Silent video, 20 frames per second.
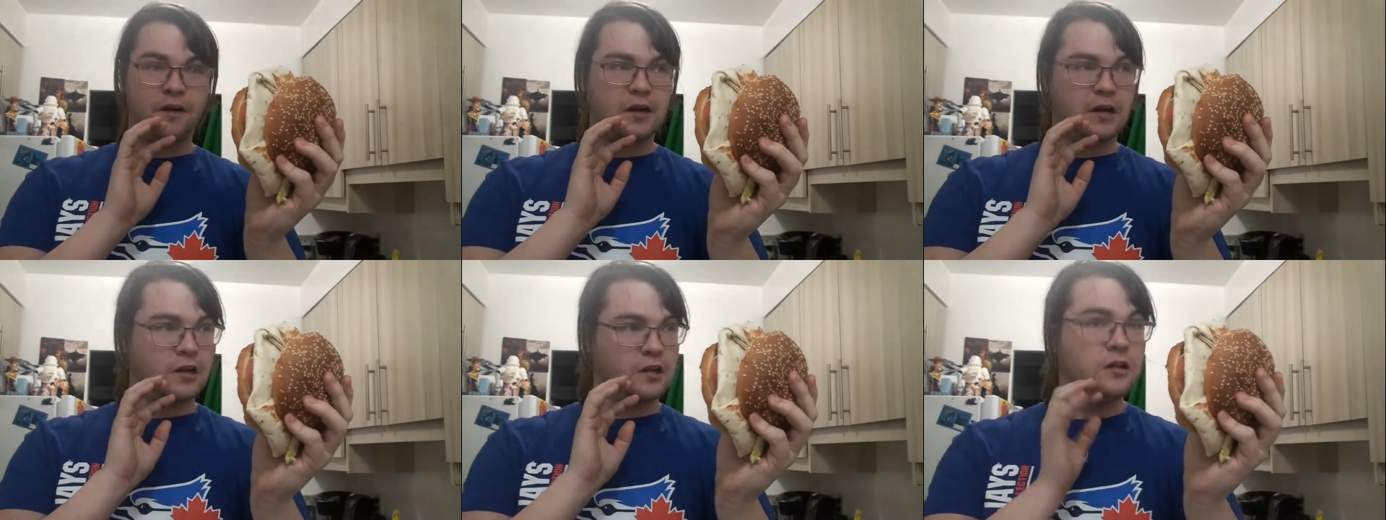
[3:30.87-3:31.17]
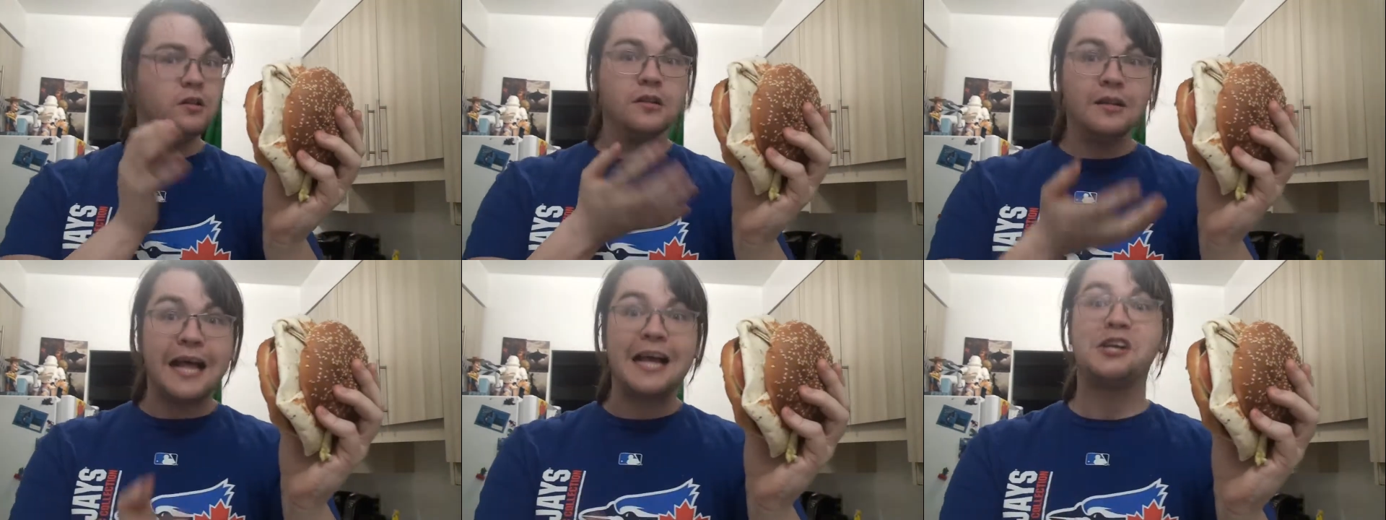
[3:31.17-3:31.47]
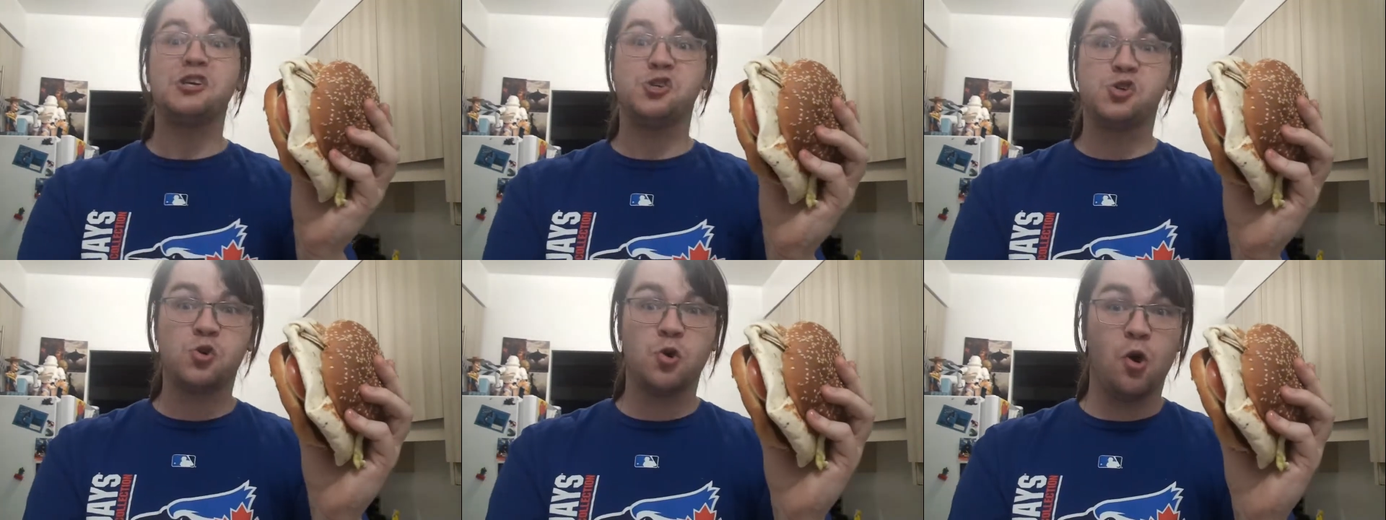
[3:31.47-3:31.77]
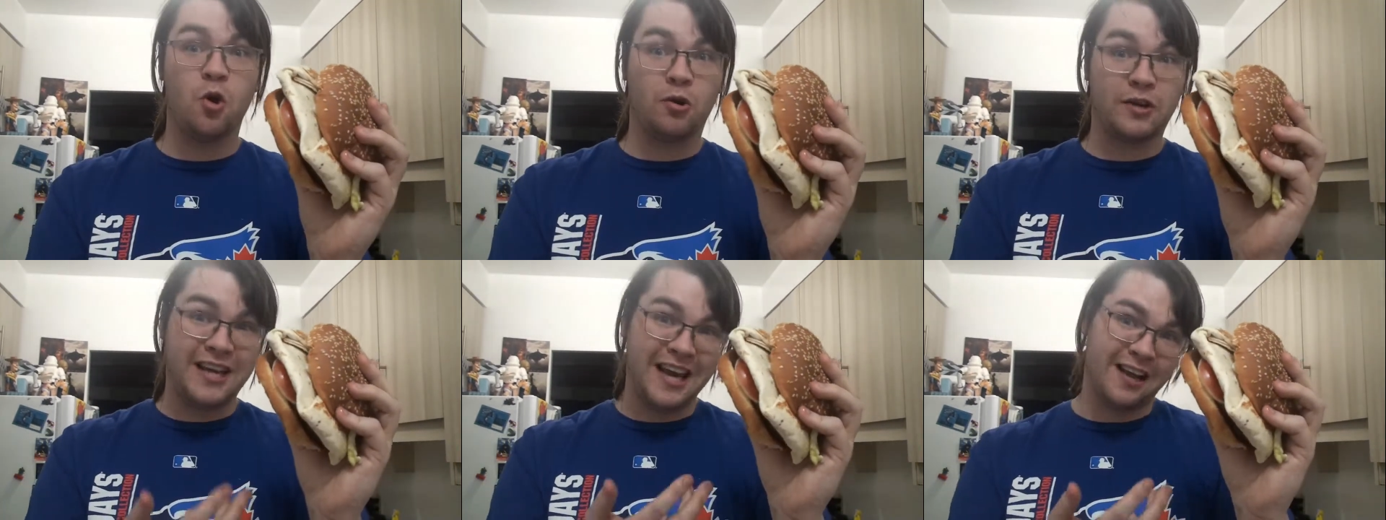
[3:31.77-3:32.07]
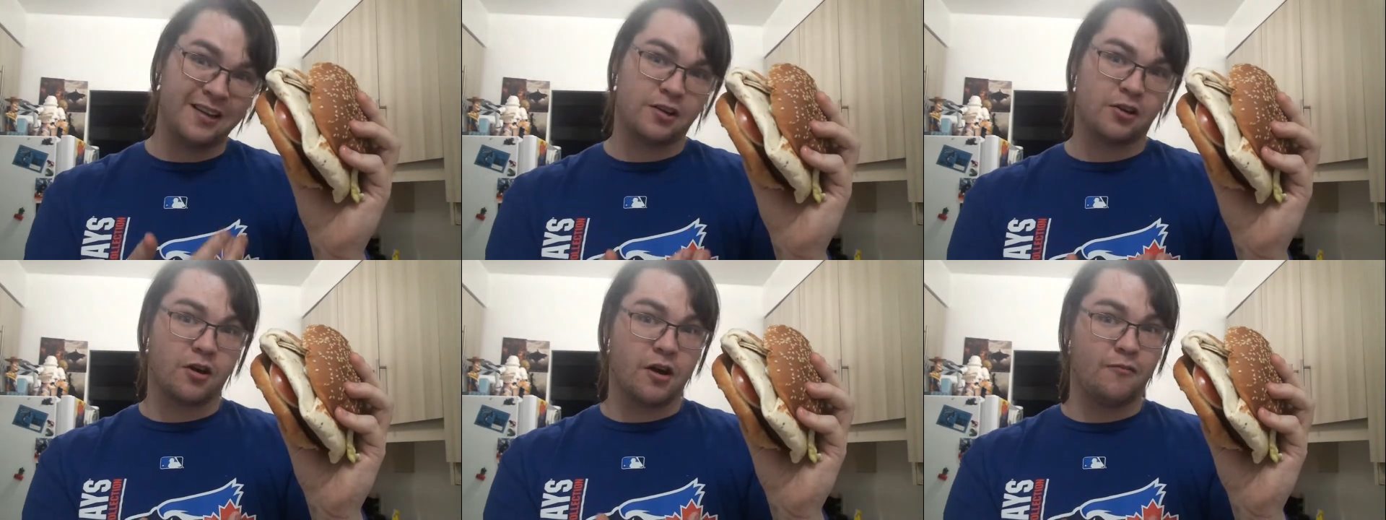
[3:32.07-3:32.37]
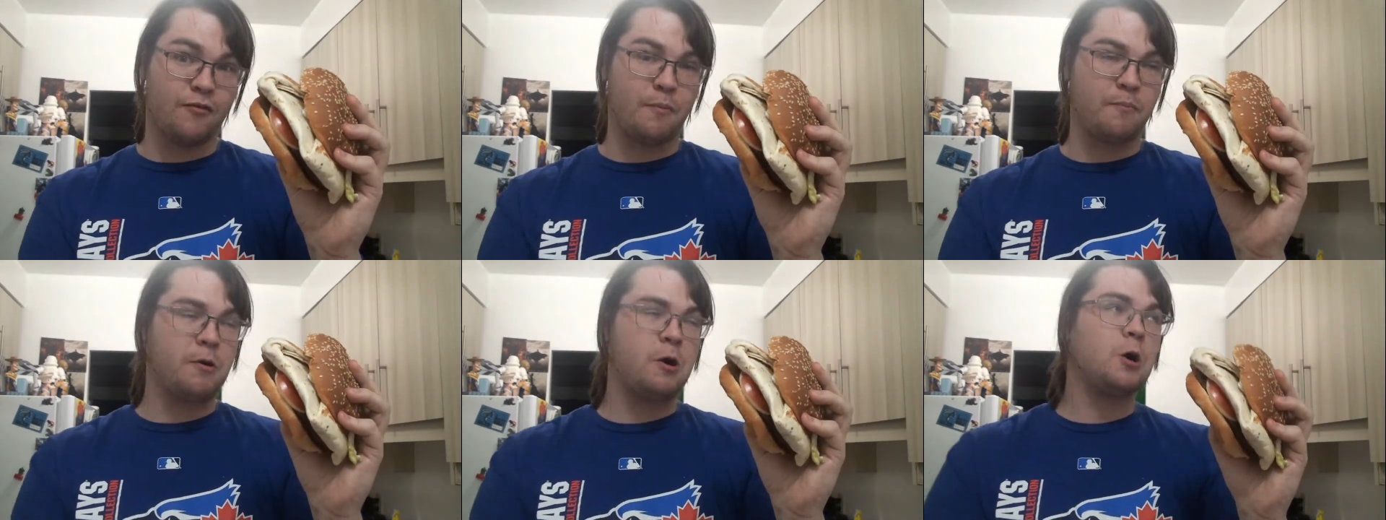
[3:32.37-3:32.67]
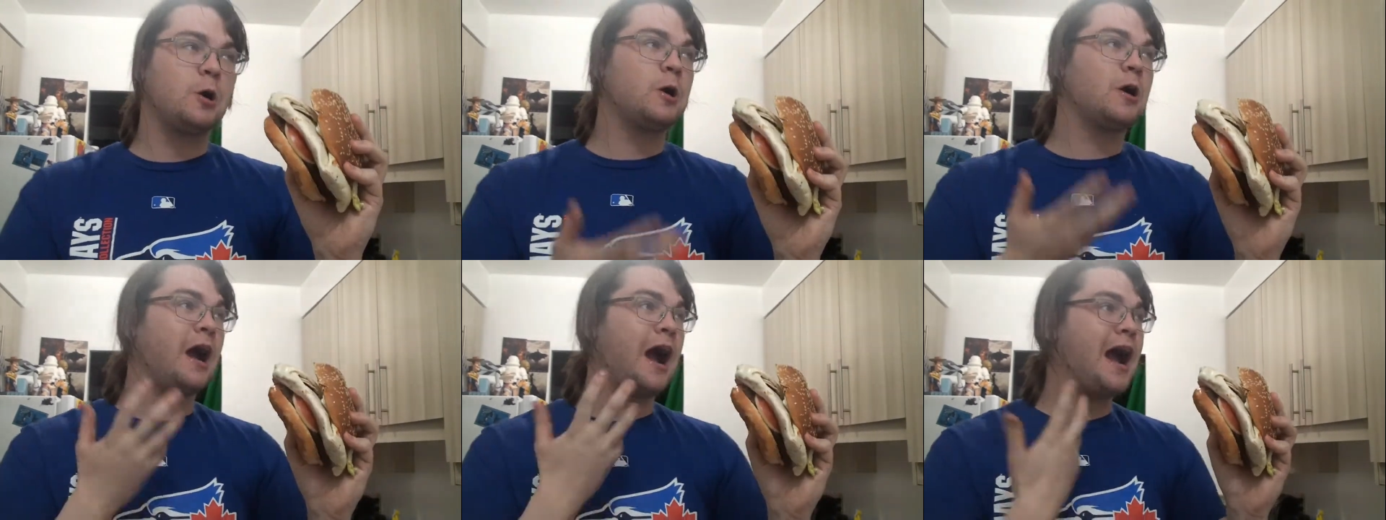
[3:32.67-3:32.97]
cholesterol killer of a
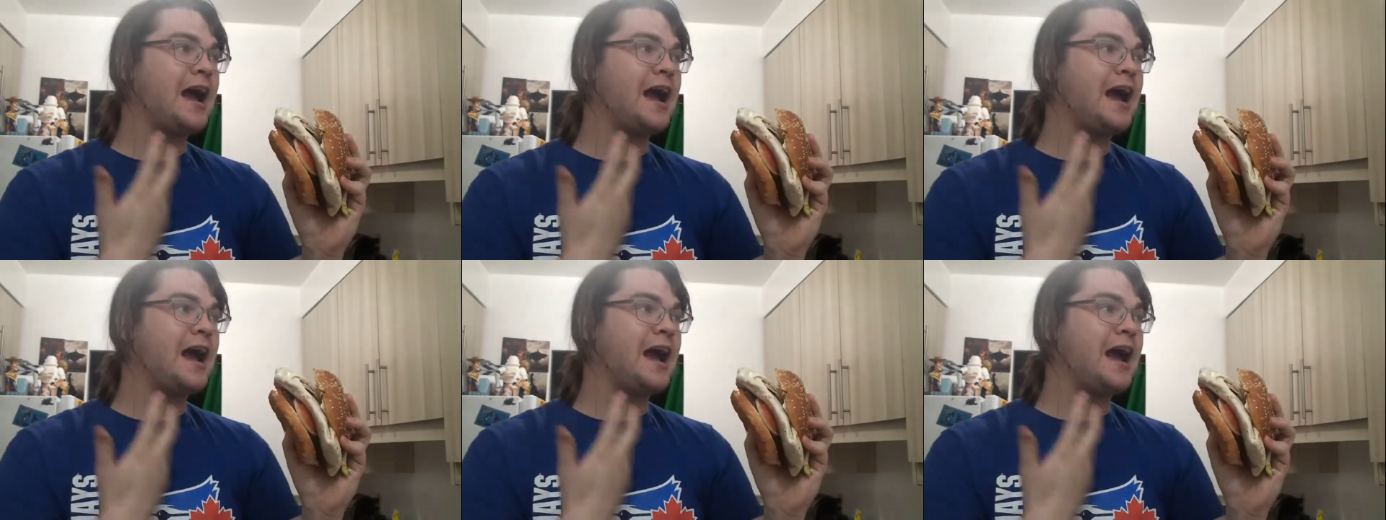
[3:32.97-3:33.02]
burger.